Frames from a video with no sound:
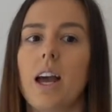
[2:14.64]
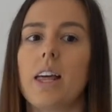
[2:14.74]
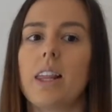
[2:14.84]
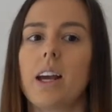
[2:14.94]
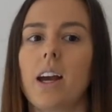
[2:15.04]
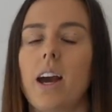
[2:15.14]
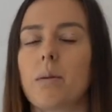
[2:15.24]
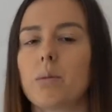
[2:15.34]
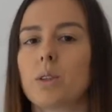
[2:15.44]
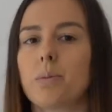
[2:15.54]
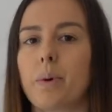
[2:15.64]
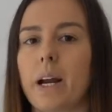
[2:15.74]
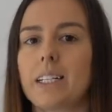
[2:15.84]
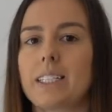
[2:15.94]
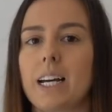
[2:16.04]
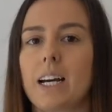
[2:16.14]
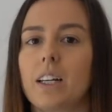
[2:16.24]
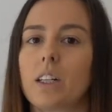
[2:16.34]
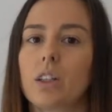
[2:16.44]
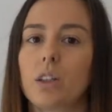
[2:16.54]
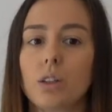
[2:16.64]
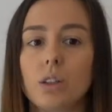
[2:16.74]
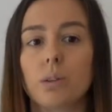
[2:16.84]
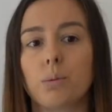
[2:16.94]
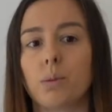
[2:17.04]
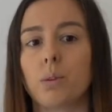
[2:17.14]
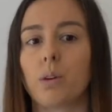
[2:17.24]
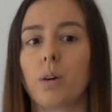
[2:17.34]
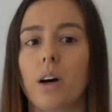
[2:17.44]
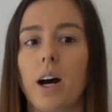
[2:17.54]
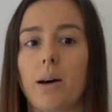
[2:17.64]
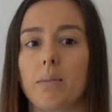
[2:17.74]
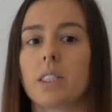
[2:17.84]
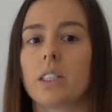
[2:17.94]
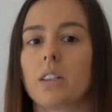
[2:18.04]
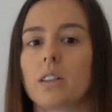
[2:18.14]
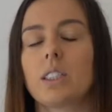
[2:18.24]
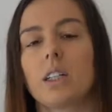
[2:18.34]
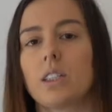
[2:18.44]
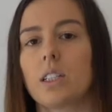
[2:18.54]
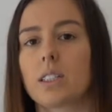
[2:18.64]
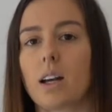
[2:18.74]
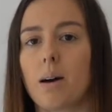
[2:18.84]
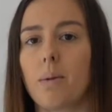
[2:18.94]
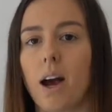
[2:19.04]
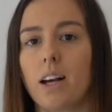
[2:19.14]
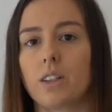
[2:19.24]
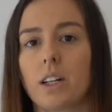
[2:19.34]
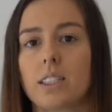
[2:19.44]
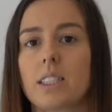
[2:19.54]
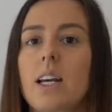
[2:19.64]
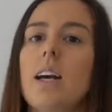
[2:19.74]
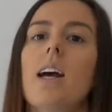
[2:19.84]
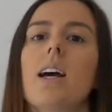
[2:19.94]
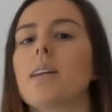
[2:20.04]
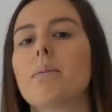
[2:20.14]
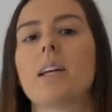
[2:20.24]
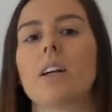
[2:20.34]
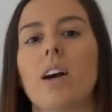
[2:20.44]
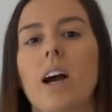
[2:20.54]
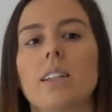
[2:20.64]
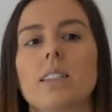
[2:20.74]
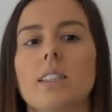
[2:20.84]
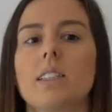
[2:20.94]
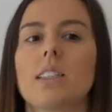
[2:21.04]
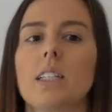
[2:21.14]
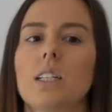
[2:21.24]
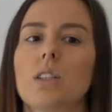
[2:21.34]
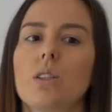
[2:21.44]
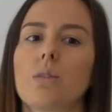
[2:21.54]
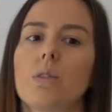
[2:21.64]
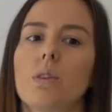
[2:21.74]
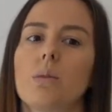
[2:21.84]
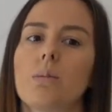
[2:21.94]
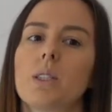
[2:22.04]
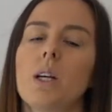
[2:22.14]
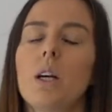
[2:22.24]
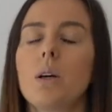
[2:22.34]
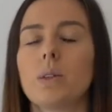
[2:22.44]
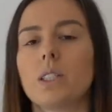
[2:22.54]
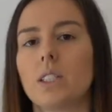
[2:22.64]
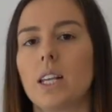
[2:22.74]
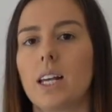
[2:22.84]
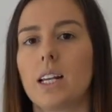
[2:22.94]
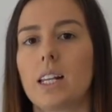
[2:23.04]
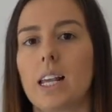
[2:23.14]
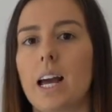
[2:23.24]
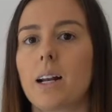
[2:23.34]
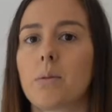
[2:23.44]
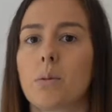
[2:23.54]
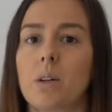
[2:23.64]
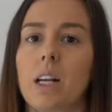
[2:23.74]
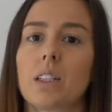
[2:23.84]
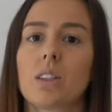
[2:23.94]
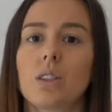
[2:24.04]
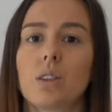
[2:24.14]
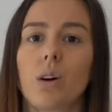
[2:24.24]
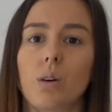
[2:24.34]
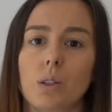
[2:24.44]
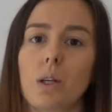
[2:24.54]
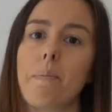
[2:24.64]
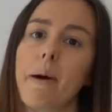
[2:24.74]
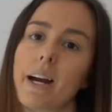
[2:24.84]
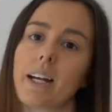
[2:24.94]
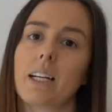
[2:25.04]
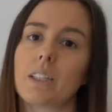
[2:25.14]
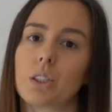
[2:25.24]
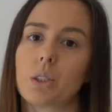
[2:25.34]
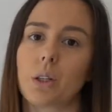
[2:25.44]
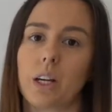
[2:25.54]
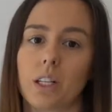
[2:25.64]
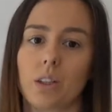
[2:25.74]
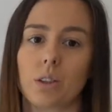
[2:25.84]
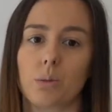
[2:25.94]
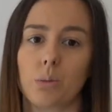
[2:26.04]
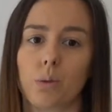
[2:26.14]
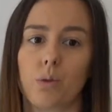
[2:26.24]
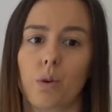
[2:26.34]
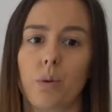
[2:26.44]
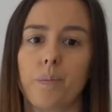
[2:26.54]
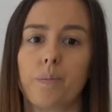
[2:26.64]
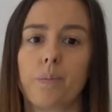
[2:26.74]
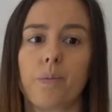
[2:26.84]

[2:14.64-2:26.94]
and they're able to break down usable materials such as carbohydrates and amino acids into forms which then the animal needs to alter back into a usable form.